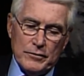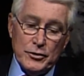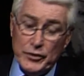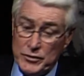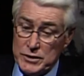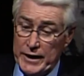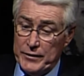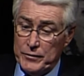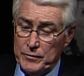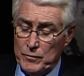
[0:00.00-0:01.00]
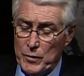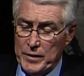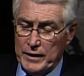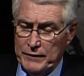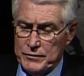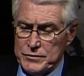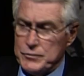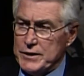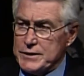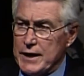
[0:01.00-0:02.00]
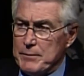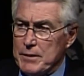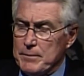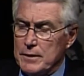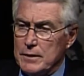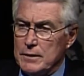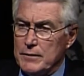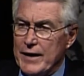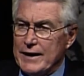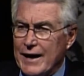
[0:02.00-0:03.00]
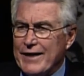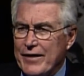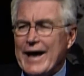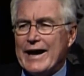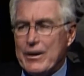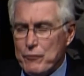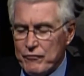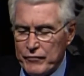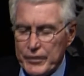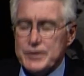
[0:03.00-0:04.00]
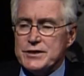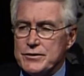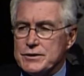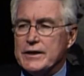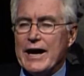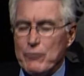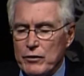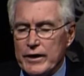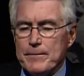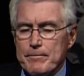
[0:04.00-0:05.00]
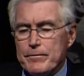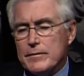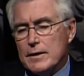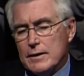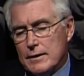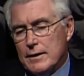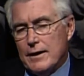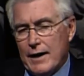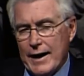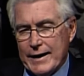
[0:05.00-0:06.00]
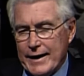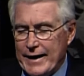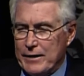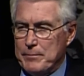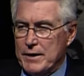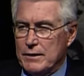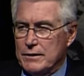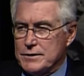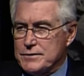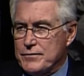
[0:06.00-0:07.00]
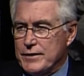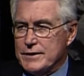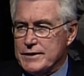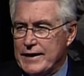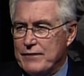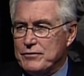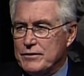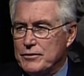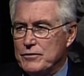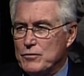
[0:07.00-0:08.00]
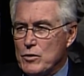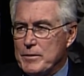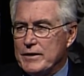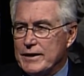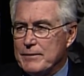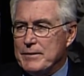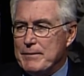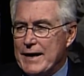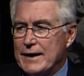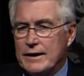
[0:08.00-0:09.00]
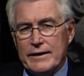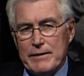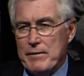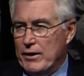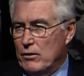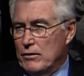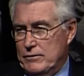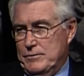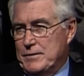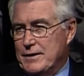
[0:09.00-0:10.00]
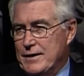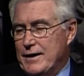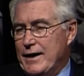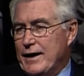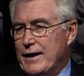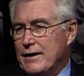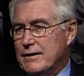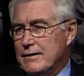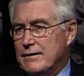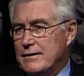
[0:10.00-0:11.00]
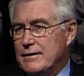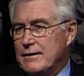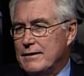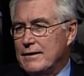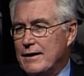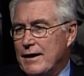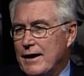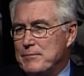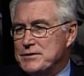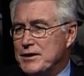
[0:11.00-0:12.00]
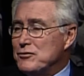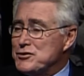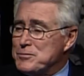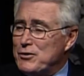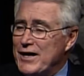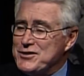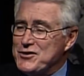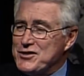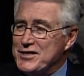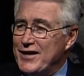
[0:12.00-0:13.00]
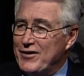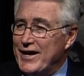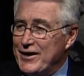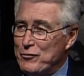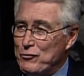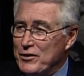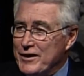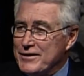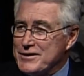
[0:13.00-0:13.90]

2 years later, when the governor's race came up, that I very seriously, I kind of had a mental list of things they'd have to do for me to get me back in, and they met all of them. And I'm still surprised to this day that I didn't run in